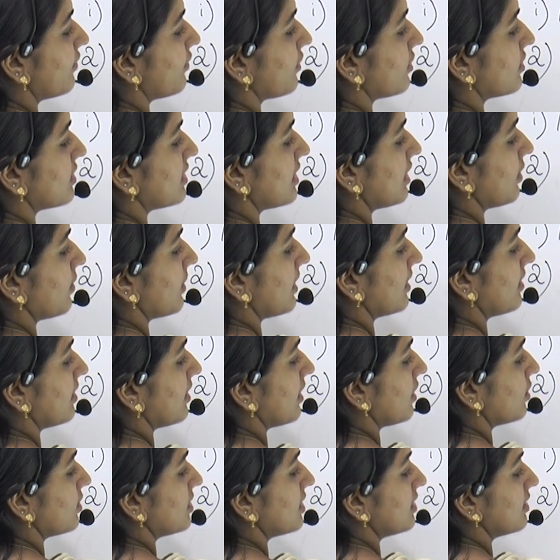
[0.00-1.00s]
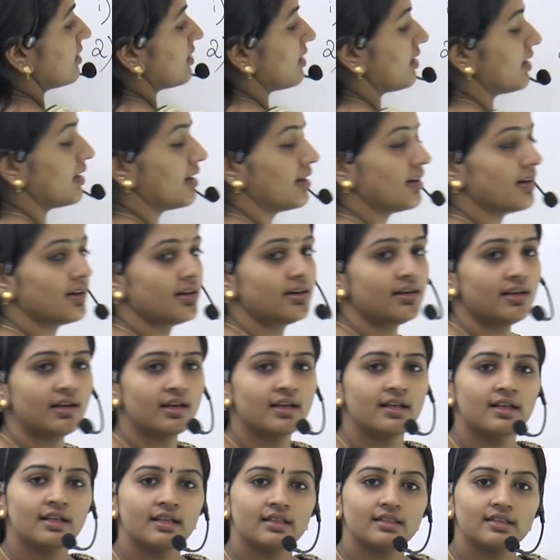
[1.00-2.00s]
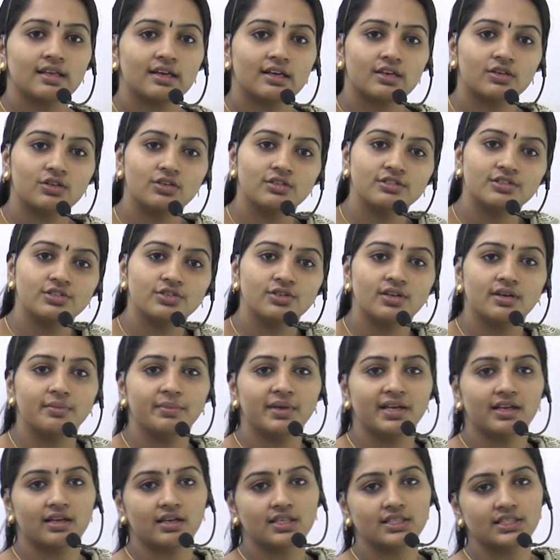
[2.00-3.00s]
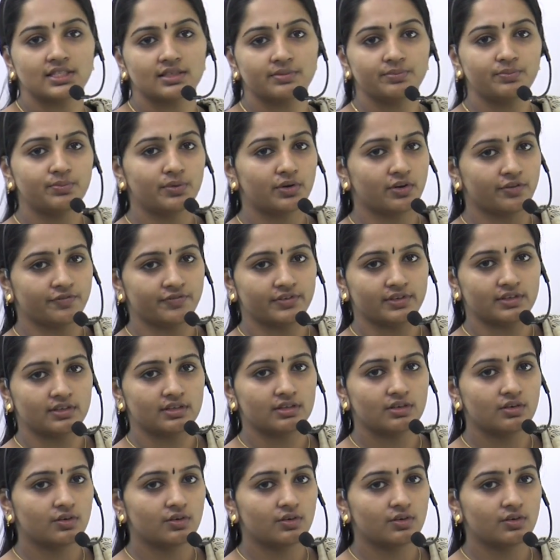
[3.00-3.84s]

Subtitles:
for say 1300, there also you are making some profit.